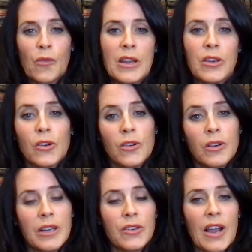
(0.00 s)
in
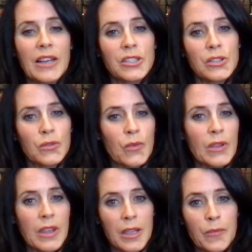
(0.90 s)
your interactions
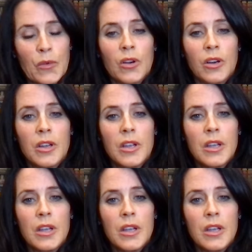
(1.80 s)
with him or